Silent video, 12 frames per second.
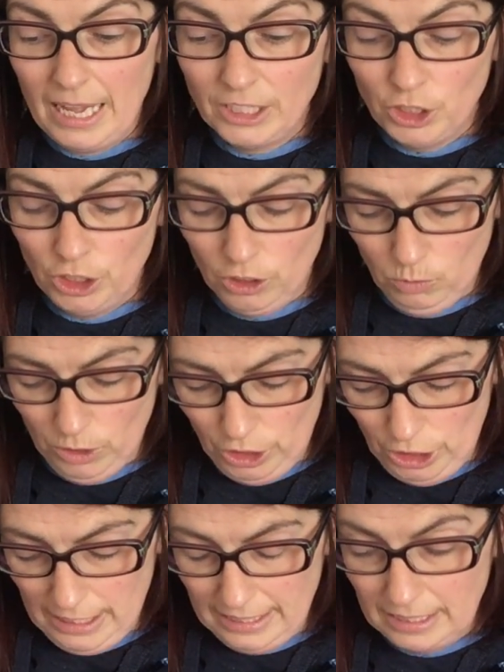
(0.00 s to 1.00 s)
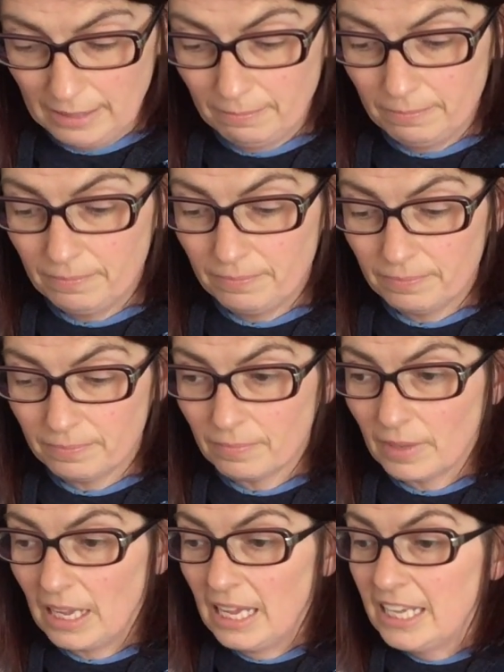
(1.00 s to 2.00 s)
And do you know what she did?
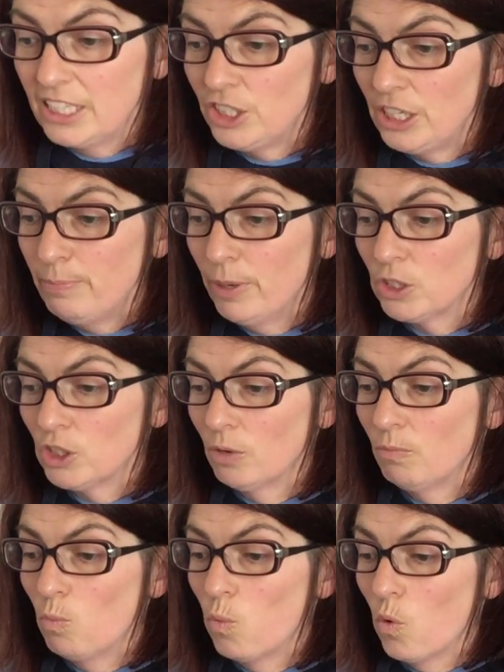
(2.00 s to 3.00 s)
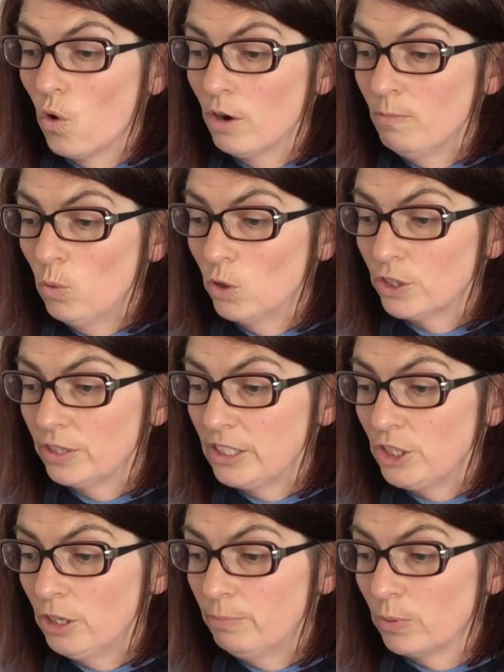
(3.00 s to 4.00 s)
She put some warm water
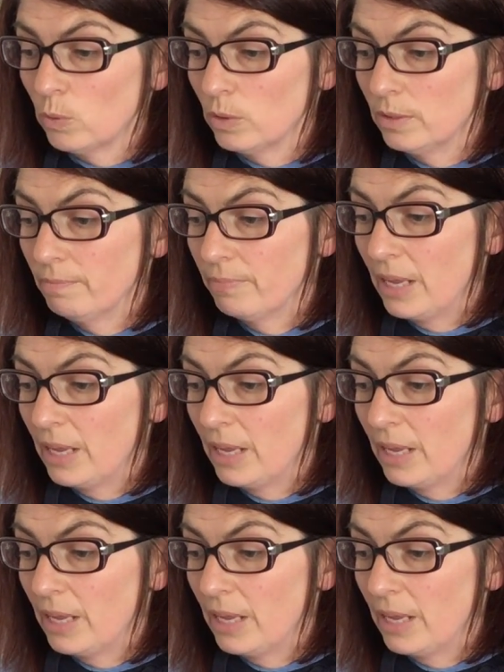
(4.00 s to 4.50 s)
into a bowl